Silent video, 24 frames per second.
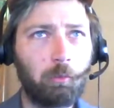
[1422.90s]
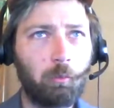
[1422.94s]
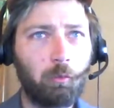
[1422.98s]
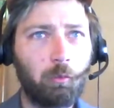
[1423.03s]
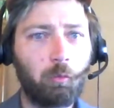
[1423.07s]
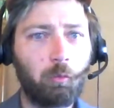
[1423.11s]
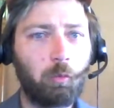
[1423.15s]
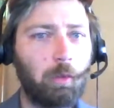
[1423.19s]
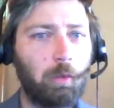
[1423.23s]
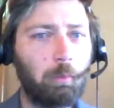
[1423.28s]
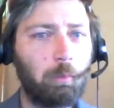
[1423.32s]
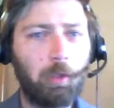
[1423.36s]

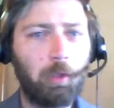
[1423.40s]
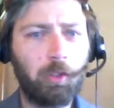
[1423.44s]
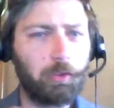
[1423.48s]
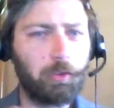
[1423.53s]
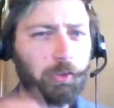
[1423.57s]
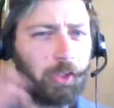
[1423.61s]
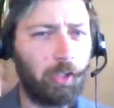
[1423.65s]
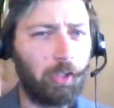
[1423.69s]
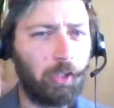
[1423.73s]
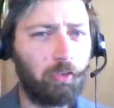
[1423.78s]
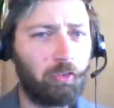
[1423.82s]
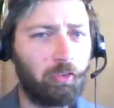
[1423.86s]
we weren't
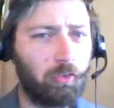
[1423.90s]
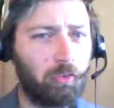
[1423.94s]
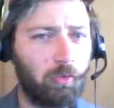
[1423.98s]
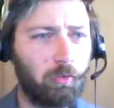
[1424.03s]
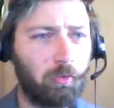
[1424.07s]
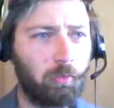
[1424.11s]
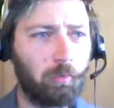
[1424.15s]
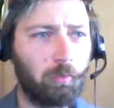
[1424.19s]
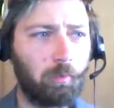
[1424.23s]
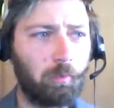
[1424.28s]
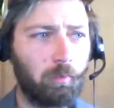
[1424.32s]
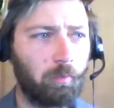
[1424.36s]

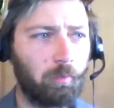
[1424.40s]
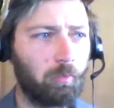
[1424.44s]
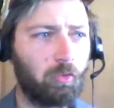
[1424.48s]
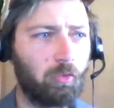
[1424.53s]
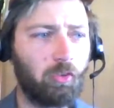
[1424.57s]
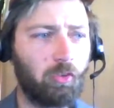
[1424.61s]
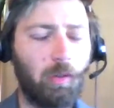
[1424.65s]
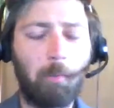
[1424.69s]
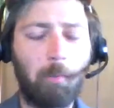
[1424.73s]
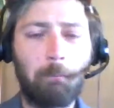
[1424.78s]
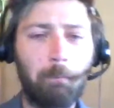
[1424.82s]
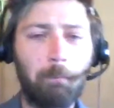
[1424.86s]
just
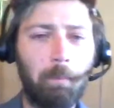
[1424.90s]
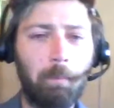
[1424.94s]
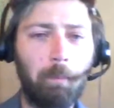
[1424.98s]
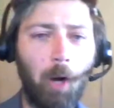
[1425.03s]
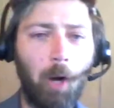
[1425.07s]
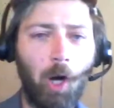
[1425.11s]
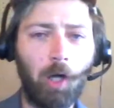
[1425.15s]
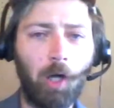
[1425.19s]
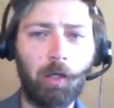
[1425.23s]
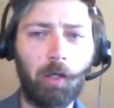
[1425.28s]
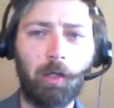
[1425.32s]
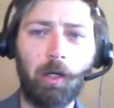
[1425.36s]
some
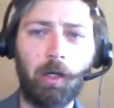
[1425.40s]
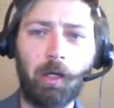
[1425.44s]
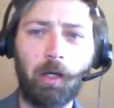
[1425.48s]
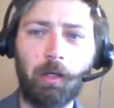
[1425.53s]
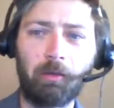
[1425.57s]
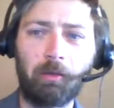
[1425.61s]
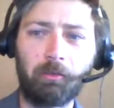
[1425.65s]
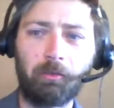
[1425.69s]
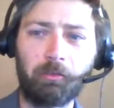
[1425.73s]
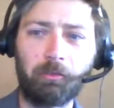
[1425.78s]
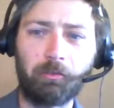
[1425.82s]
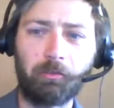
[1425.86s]
part
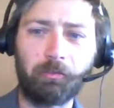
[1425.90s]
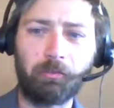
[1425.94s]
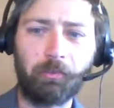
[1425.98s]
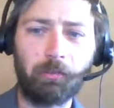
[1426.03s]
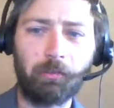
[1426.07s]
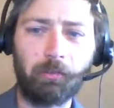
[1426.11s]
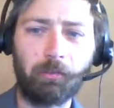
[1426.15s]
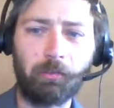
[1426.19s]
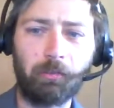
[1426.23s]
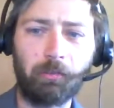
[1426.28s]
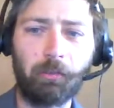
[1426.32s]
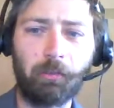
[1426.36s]
of
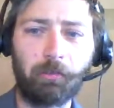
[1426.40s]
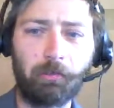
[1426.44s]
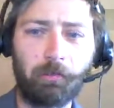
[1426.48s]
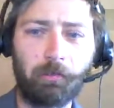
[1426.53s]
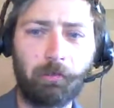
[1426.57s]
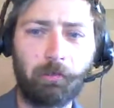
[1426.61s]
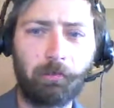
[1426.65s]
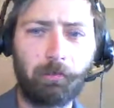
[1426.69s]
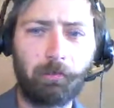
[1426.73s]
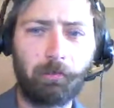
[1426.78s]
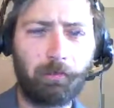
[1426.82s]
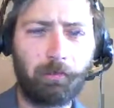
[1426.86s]
the
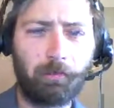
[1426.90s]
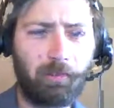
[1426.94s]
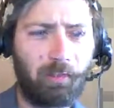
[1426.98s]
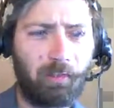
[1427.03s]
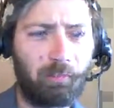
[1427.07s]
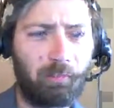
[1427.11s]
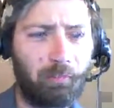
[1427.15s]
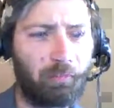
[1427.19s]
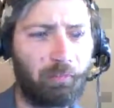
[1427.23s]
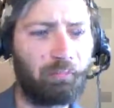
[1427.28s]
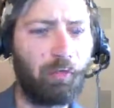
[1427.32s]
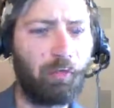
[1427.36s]

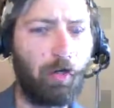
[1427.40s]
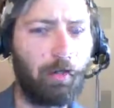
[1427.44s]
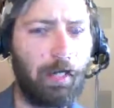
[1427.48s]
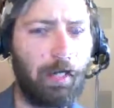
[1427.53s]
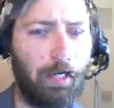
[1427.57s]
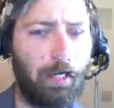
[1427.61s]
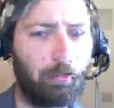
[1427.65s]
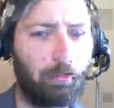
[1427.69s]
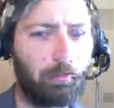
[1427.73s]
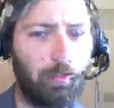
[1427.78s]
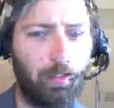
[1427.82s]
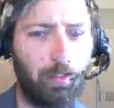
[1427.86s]
far
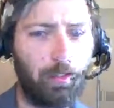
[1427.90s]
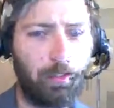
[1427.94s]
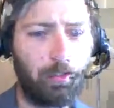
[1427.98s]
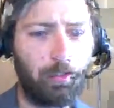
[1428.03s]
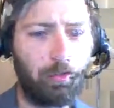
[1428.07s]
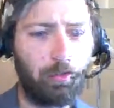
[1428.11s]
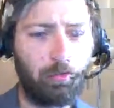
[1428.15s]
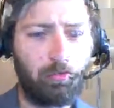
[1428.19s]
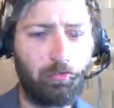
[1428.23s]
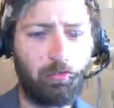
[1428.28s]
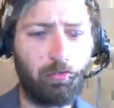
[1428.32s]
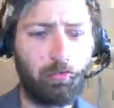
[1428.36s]

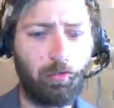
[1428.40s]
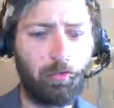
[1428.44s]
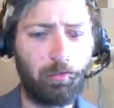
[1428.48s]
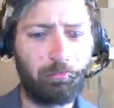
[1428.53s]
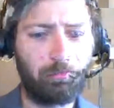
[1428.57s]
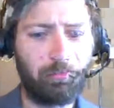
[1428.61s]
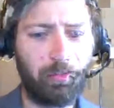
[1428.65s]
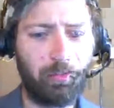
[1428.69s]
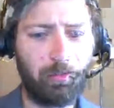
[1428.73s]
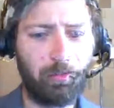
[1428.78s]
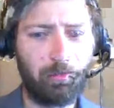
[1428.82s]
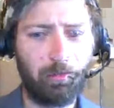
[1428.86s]
outliers
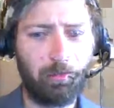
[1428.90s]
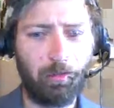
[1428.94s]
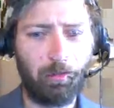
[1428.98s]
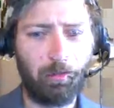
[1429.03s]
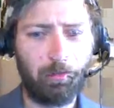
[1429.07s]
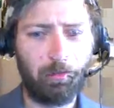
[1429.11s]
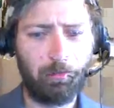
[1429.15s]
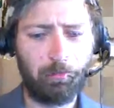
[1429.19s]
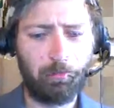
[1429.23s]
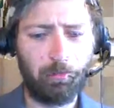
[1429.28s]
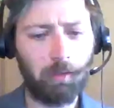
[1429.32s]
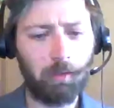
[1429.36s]
of the
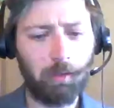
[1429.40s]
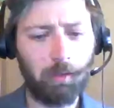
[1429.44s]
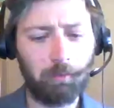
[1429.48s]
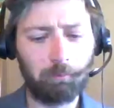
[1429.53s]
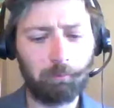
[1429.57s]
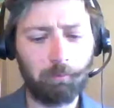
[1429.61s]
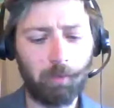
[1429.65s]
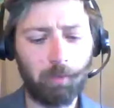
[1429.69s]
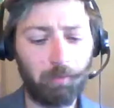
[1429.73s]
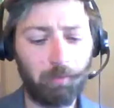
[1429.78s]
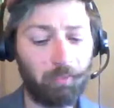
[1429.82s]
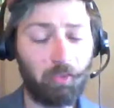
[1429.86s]

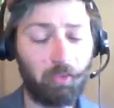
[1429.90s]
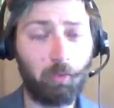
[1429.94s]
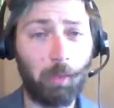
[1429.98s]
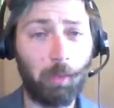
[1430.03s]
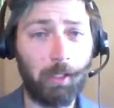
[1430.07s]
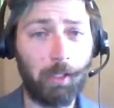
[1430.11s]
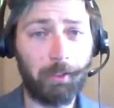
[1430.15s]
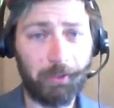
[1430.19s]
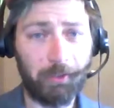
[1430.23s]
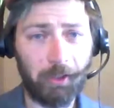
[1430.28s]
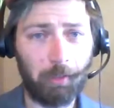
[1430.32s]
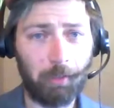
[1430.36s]

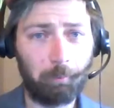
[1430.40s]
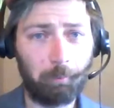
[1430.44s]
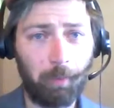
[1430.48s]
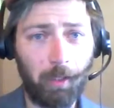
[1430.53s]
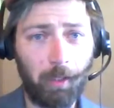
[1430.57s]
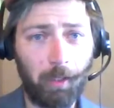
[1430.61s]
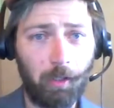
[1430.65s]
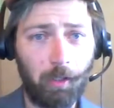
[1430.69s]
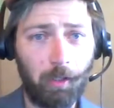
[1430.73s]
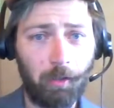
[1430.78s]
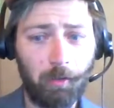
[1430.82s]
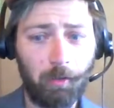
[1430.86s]
Spanish
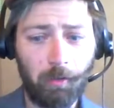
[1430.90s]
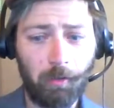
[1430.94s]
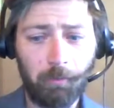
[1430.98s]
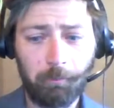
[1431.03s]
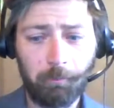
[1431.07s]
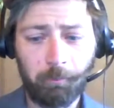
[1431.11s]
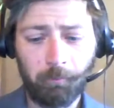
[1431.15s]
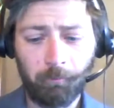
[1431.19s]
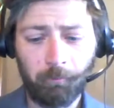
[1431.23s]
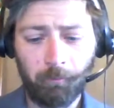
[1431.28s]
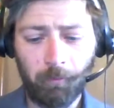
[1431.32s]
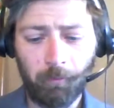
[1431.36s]
Empire.
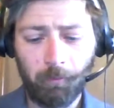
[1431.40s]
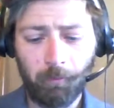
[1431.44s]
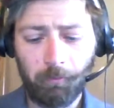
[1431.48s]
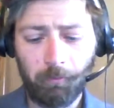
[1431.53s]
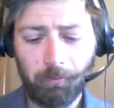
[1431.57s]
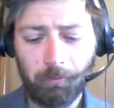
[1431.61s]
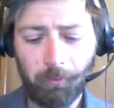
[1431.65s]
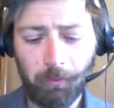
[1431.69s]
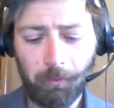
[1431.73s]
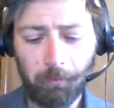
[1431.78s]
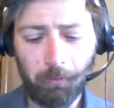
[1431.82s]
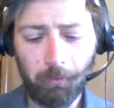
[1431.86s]

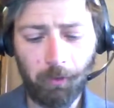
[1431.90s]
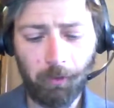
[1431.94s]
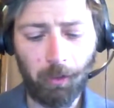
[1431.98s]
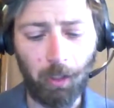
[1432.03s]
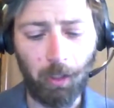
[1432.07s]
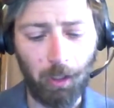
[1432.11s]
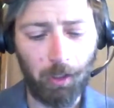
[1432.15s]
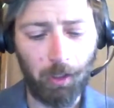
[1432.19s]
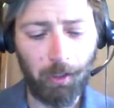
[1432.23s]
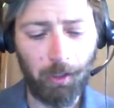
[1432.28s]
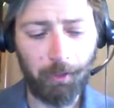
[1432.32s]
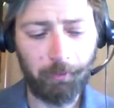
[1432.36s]
We were
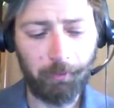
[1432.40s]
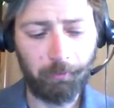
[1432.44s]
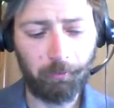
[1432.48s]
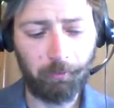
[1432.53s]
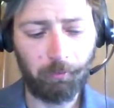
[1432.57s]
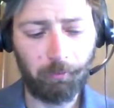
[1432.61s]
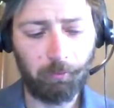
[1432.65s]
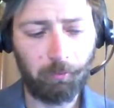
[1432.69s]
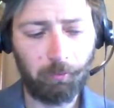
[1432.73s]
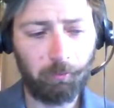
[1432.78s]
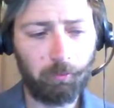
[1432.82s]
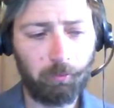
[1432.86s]

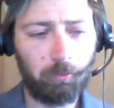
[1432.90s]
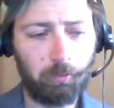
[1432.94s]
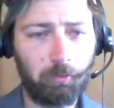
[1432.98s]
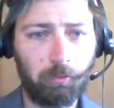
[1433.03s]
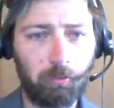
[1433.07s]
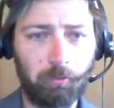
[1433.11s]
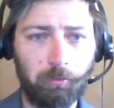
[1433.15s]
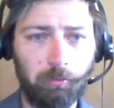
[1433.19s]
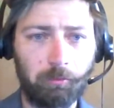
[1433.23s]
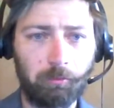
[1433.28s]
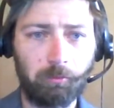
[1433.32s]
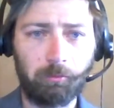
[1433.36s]
on
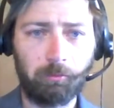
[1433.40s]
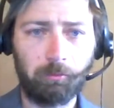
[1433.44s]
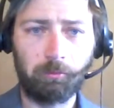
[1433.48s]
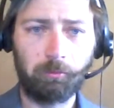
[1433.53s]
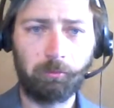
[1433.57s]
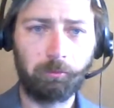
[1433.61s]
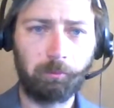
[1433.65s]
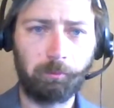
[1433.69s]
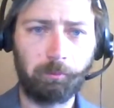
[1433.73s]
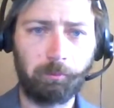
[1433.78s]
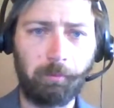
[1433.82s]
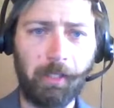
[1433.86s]

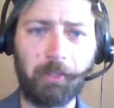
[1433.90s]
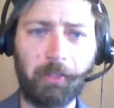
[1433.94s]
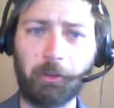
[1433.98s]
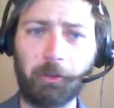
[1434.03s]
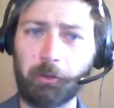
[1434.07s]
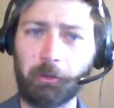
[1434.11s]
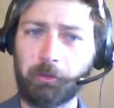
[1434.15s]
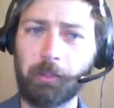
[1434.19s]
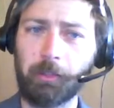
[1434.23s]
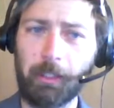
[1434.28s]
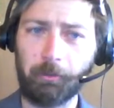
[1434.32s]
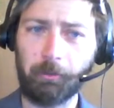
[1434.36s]
major
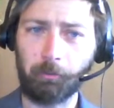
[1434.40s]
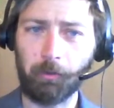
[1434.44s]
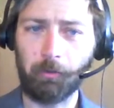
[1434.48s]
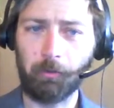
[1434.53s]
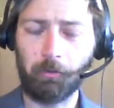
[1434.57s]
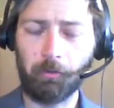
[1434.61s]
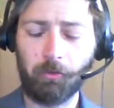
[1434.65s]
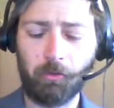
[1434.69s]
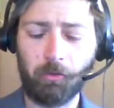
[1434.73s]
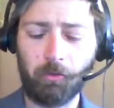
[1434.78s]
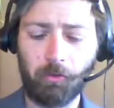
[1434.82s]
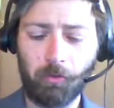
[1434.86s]
trade
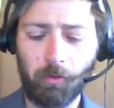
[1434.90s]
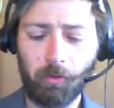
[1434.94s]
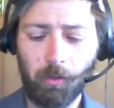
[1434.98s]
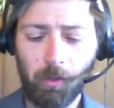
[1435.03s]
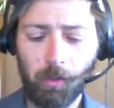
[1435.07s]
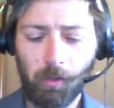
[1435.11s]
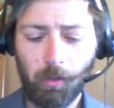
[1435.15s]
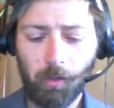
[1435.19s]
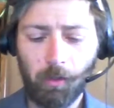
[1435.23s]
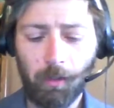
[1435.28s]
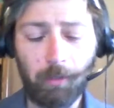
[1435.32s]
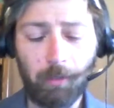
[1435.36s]
routes,
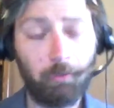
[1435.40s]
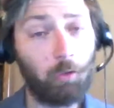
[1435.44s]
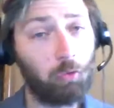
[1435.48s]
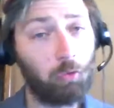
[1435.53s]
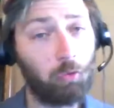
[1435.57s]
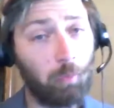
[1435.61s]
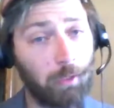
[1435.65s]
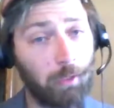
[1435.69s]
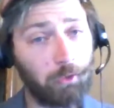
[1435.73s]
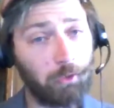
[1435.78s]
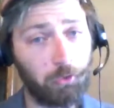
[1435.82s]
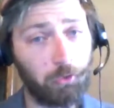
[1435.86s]
and
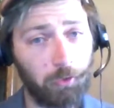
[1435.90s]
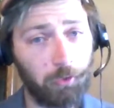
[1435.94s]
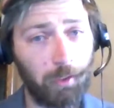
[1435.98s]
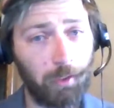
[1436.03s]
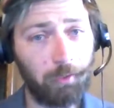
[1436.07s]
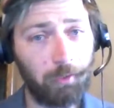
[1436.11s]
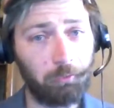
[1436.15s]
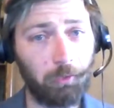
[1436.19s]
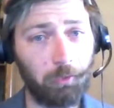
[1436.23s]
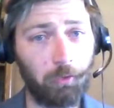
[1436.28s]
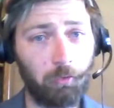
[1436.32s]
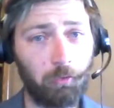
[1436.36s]
those major
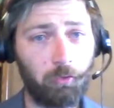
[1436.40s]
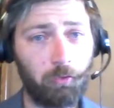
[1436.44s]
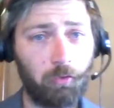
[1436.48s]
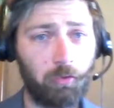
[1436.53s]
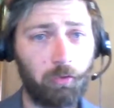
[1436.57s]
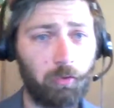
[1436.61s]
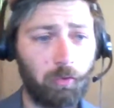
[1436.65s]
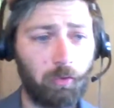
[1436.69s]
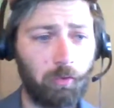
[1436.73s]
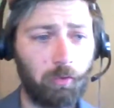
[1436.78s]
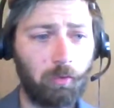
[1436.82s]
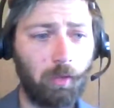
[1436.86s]
trade
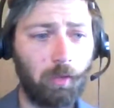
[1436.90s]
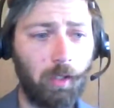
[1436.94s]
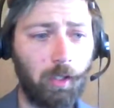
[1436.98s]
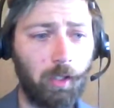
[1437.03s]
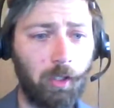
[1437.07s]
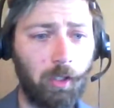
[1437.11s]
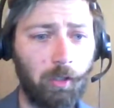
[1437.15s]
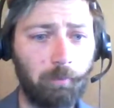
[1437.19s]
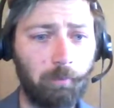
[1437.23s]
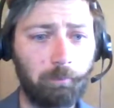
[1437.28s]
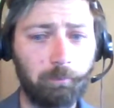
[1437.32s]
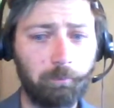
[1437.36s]
routes,
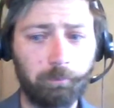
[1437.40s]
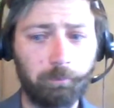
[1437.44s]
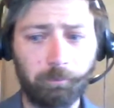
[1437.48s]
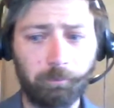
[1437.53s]
the